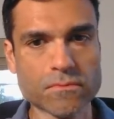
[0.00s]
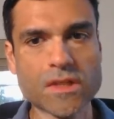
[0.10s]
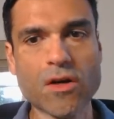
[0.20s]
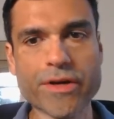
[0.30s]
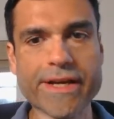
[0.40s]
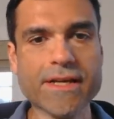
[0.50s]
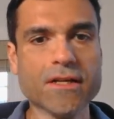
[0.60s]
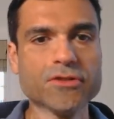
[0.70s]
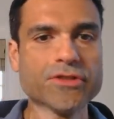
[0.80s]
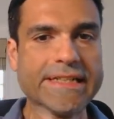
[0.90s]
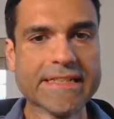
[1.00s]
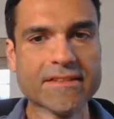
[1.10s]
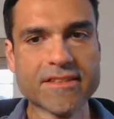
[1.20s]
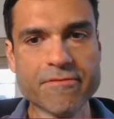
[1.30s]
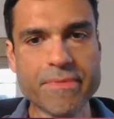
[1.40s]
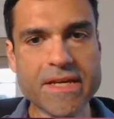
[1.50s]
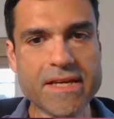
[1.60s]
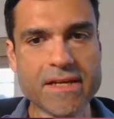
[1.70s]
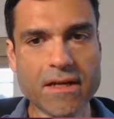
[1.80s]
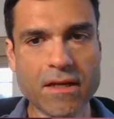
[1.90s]
Okay, so it does give
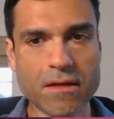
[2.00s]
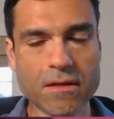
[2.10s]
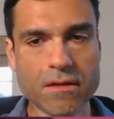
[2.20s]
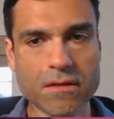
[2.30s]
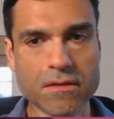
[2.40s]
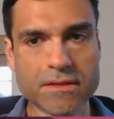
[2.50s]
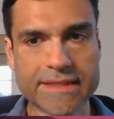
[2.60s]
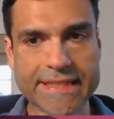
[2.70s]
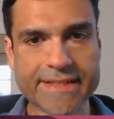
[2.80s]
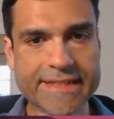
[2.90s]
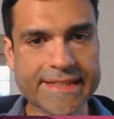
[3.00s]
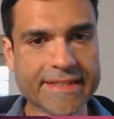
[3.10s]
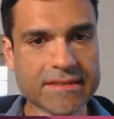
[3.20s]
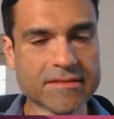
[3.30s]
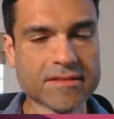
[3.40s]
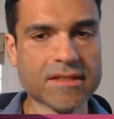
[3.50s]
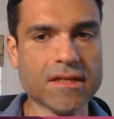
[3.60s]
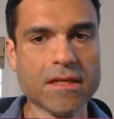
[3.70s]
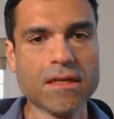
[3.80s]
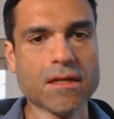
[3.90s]
me the ticket details.
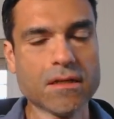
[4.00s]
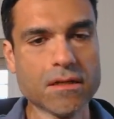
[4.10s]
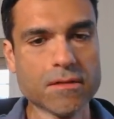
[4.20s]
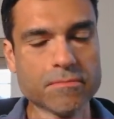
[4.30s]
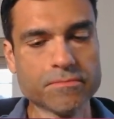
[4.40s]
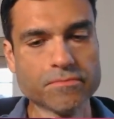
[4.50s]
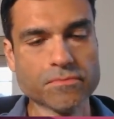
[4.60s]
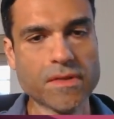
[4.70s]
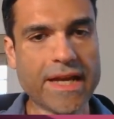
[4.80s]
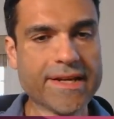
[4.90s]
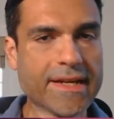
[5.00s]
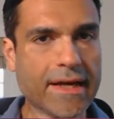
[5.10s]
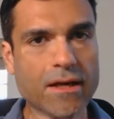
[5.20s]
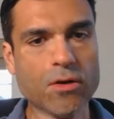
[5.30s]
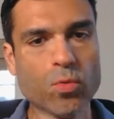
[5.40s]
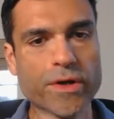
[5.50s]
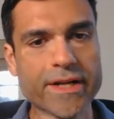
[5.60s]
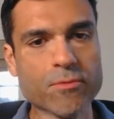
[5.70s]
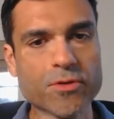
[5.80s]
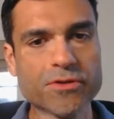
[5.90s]
And now what
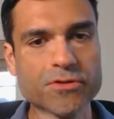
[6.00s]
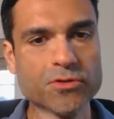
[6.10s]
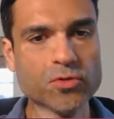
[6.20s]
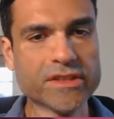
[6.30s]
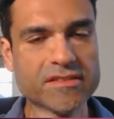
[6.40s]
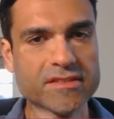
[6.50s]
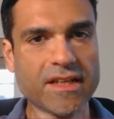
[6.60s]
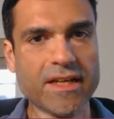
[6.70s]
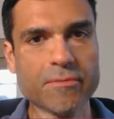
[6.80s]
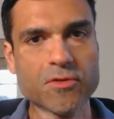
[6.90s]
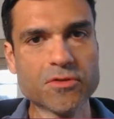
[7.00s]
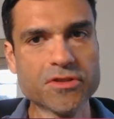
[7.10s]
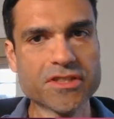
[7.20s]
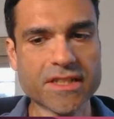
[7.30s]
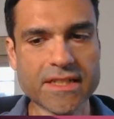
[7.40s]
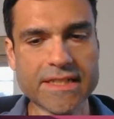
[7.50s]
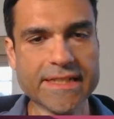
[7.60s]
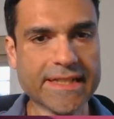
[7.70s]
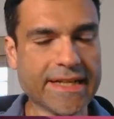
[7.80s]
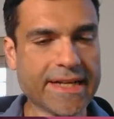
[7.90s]
I'm going to do is I'm going to
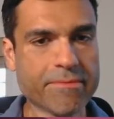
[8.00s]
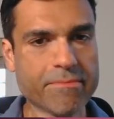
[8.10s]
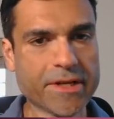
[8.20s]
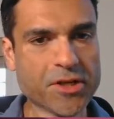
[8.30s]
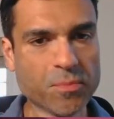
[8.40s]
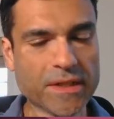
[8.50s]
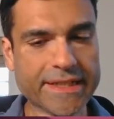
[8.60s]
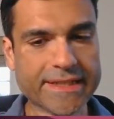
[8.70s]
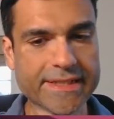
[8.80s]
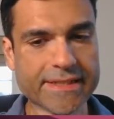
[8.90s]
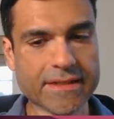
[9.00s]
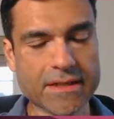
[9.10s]
try and manipulate it.